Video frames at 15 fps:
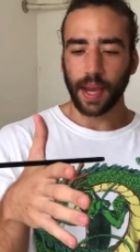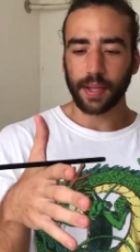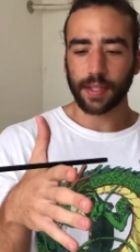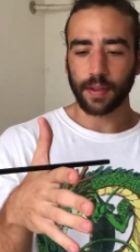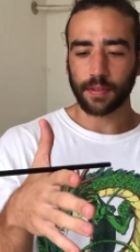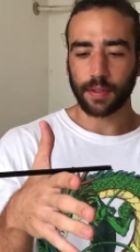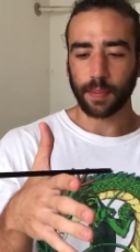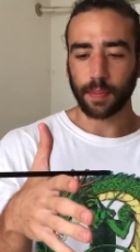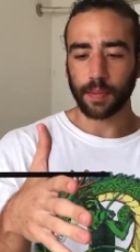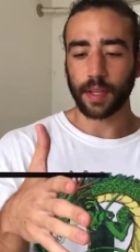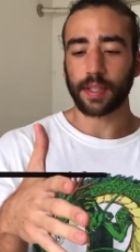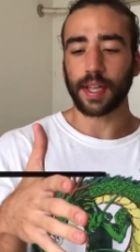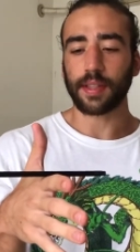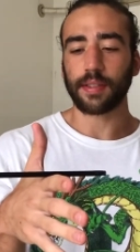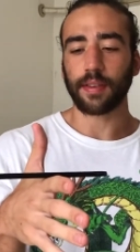base of
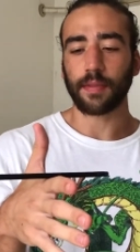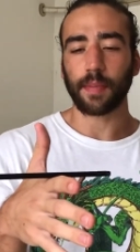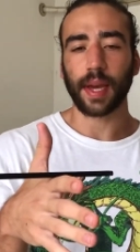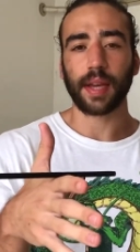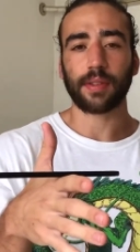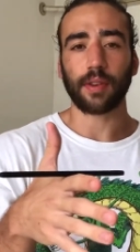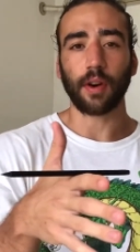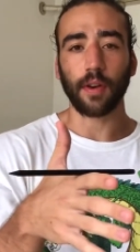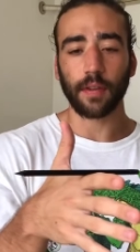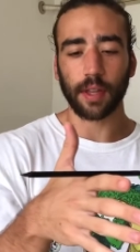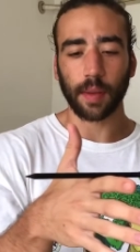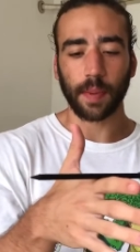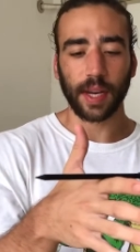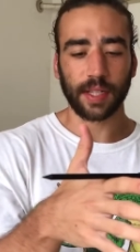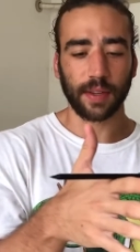the center of mass
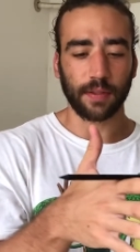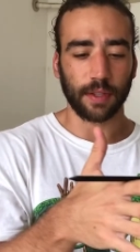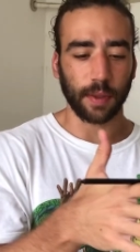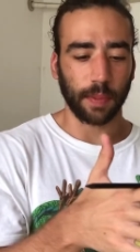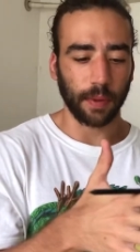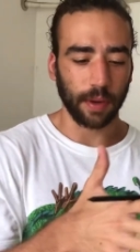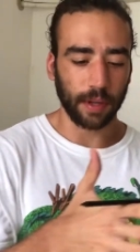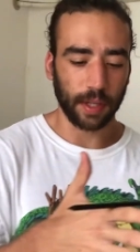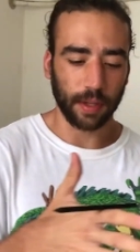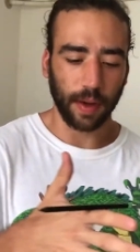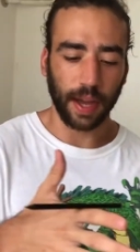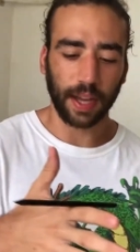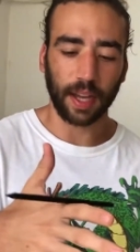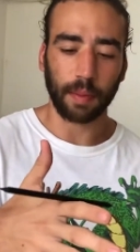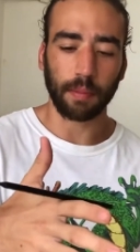over the base of support,
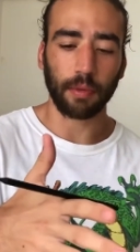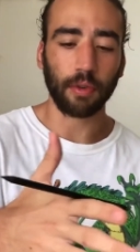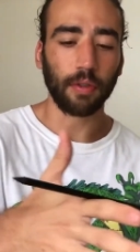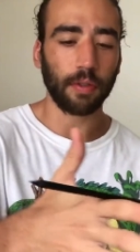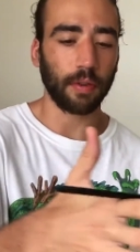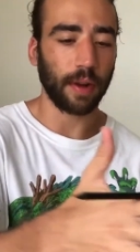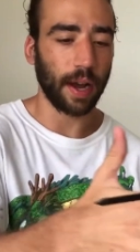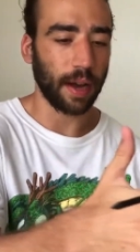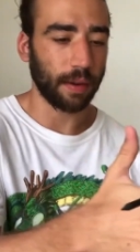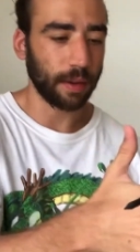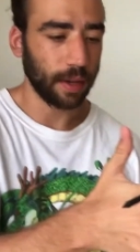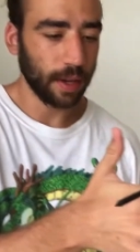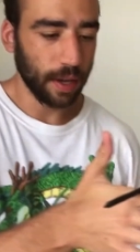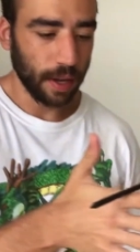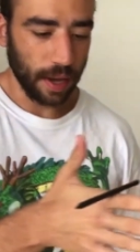so I can move
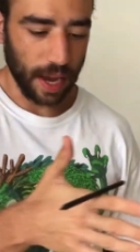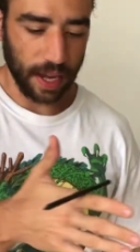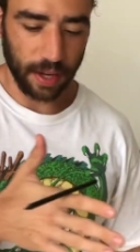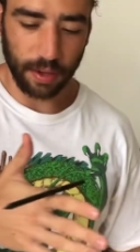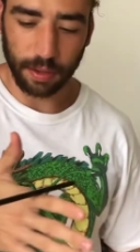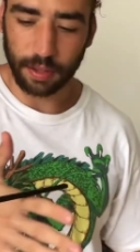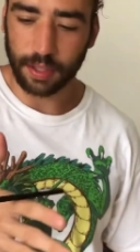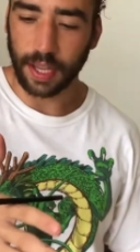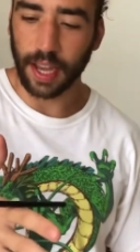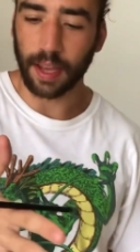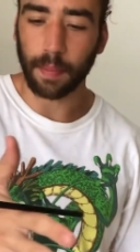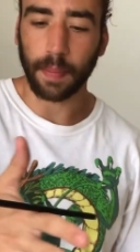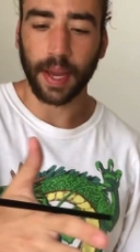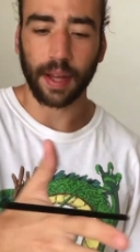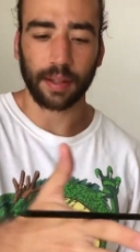around and it'll
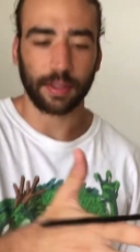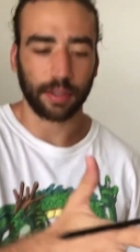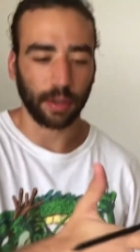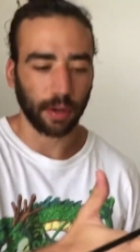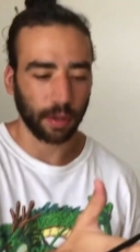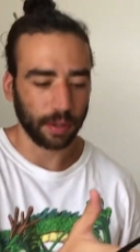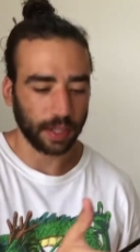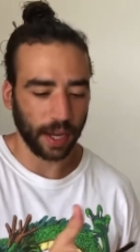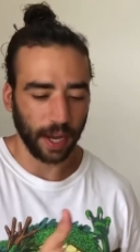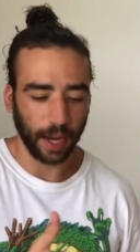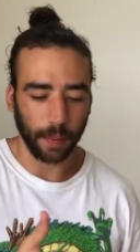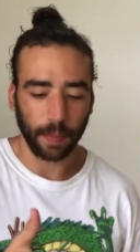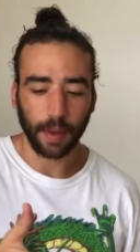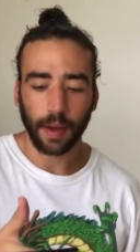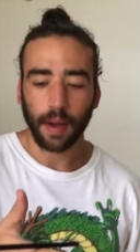stay in balance the whole
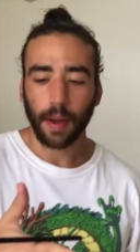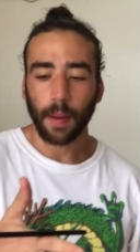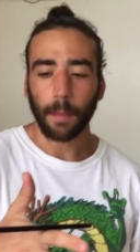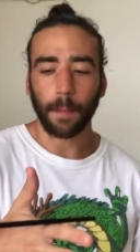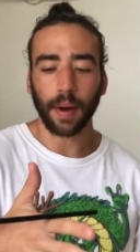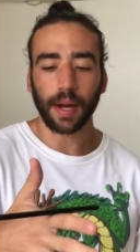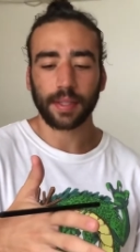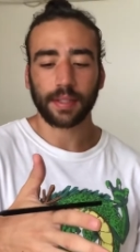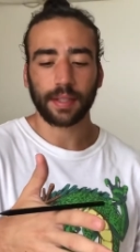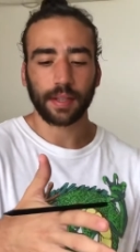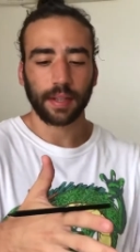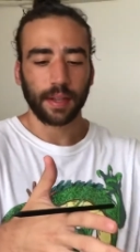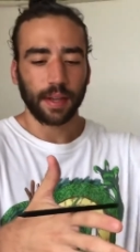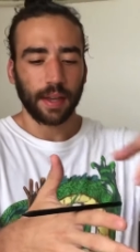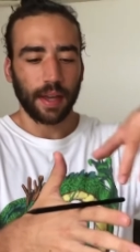time. But
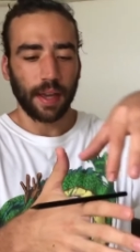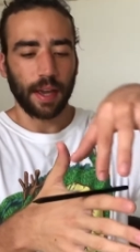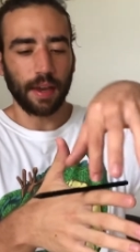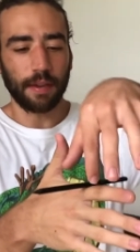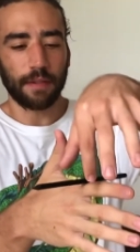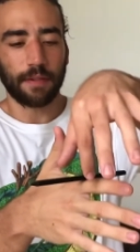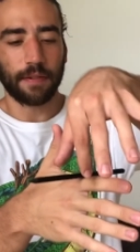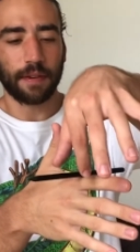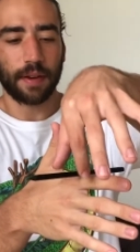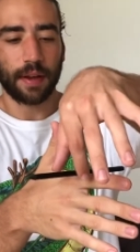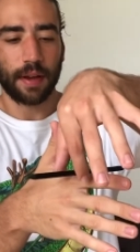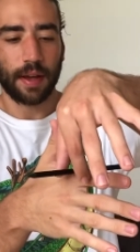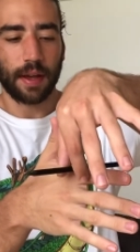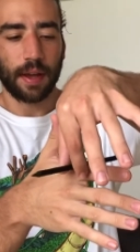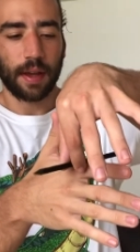if
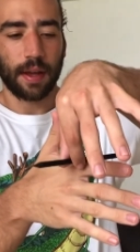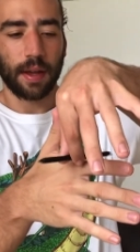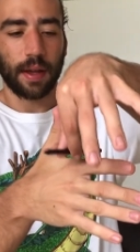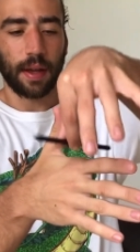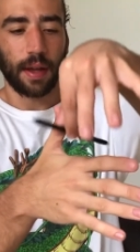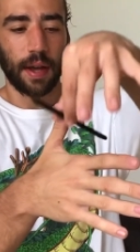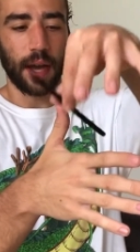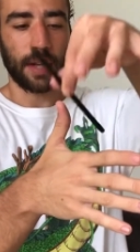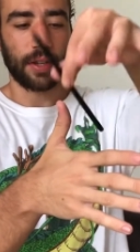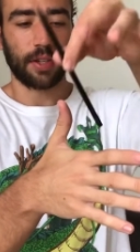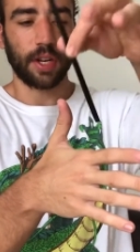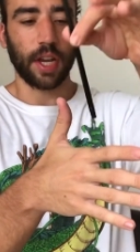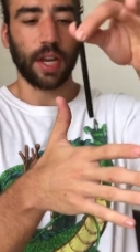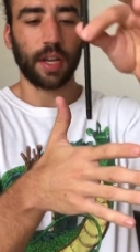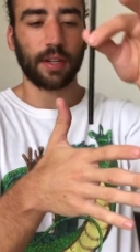I
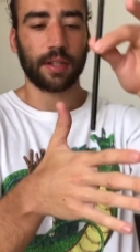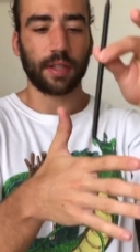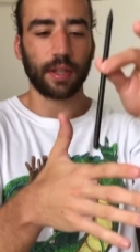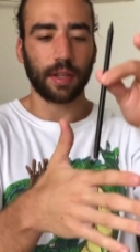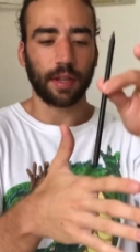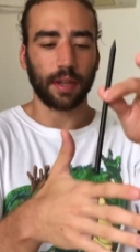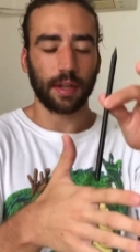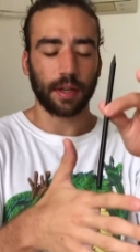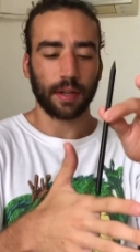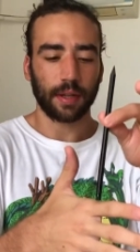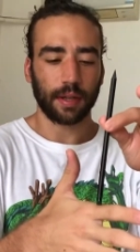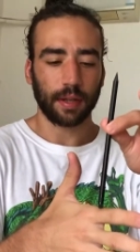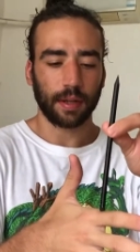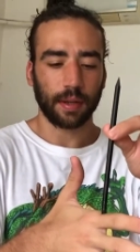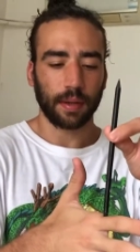change the
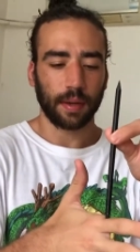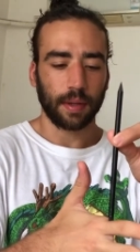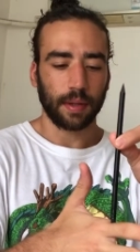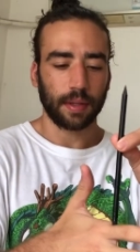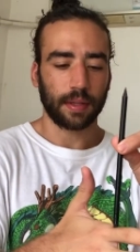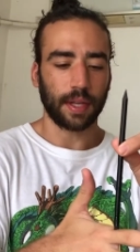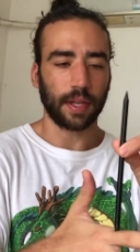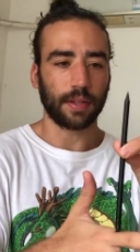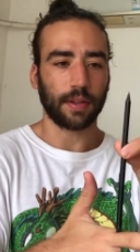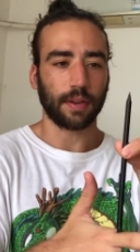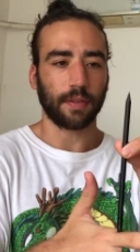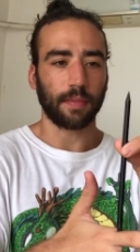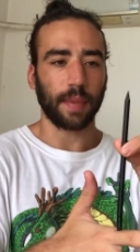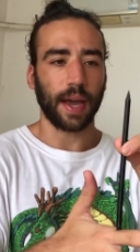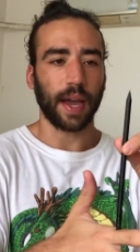
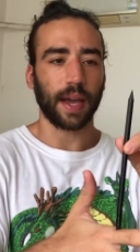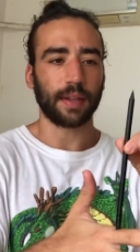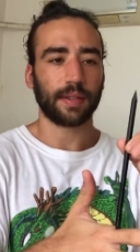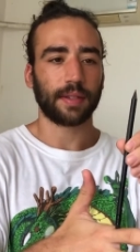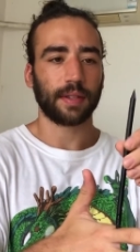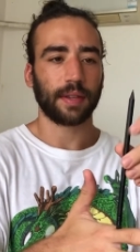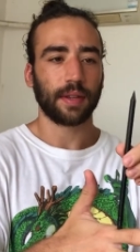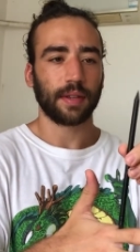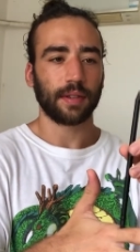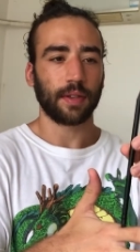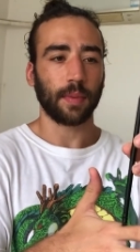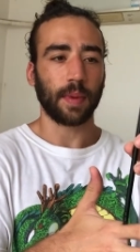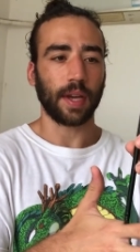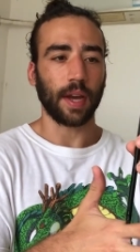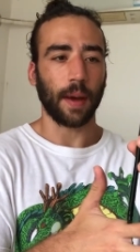center of mass
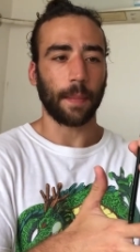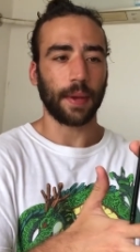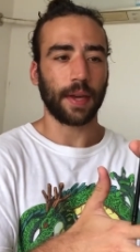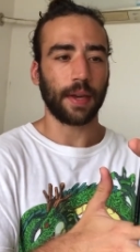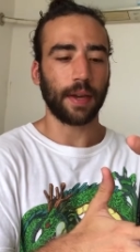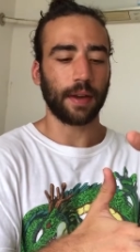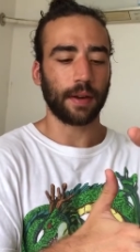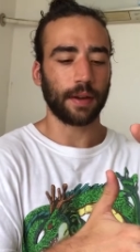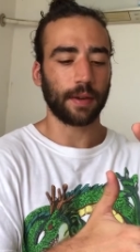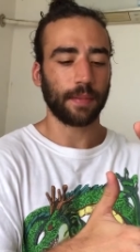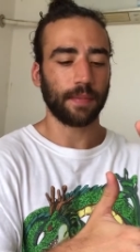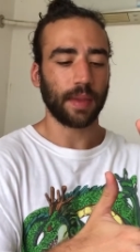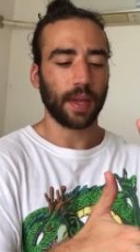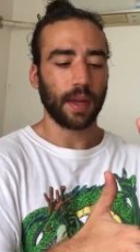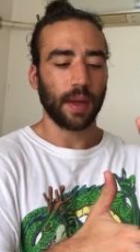to be up
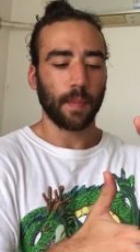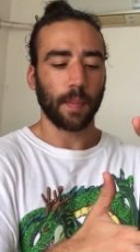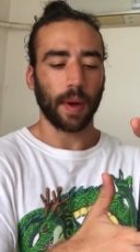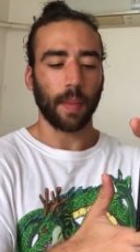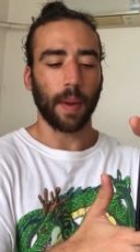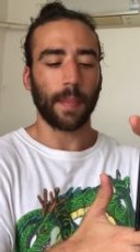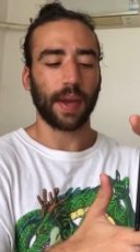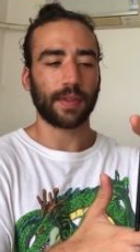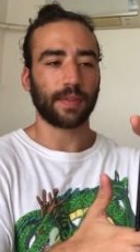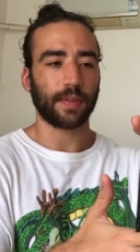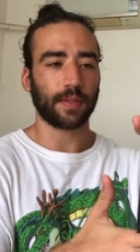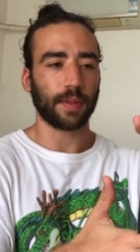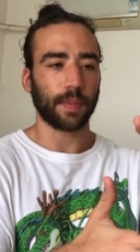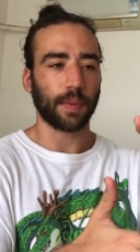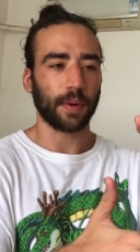here, but my base
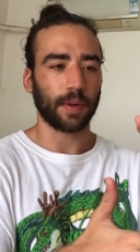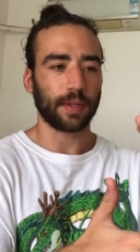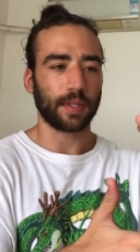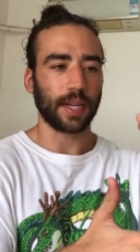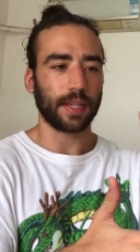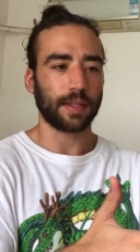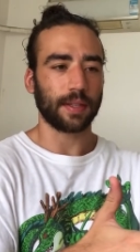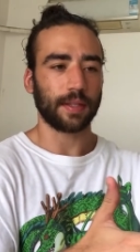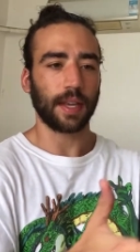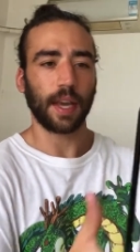of support stays the